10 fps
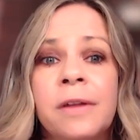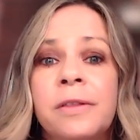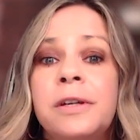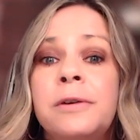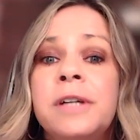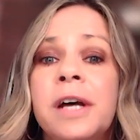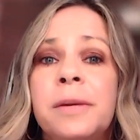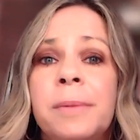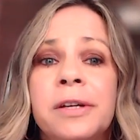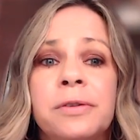The new
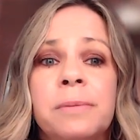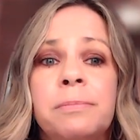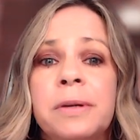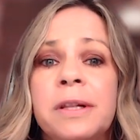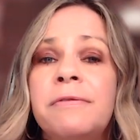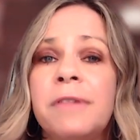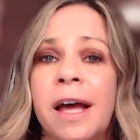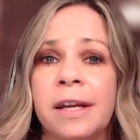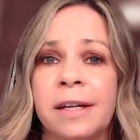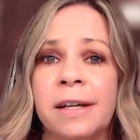documentary, Billy
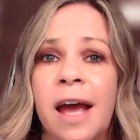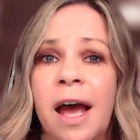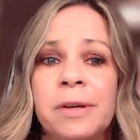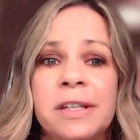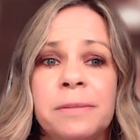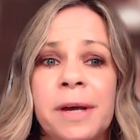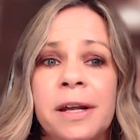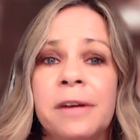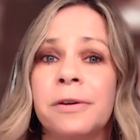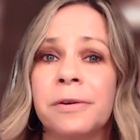Flanagan, Happiest Man
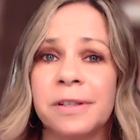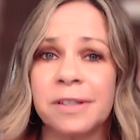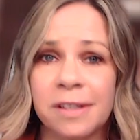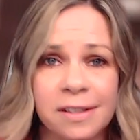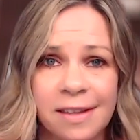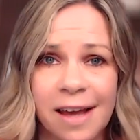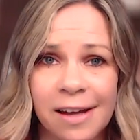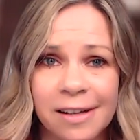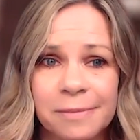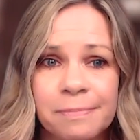on Earth, is just that.